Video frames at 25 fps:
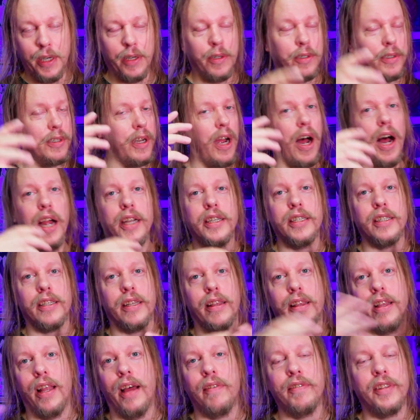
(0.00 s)
because I
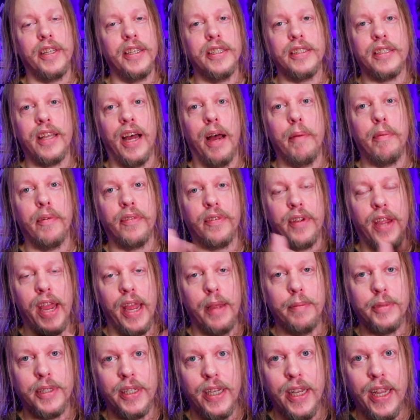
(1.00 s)
just love these type of
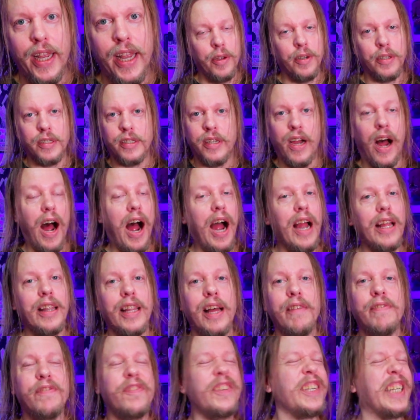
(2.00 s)
games, because I
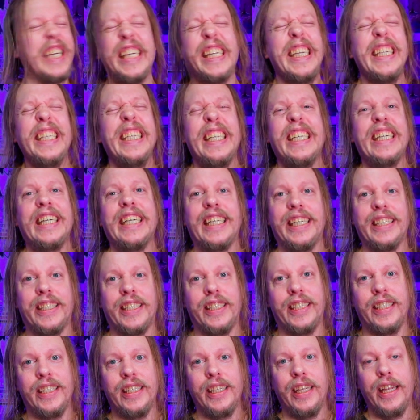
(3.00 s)
love kicking
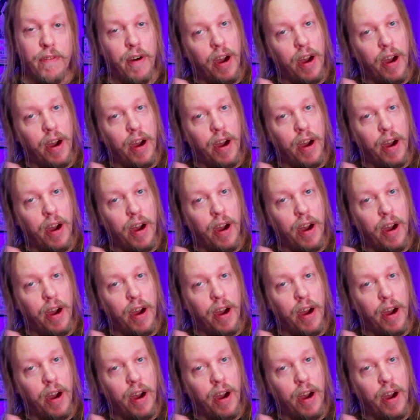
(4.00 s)
ass!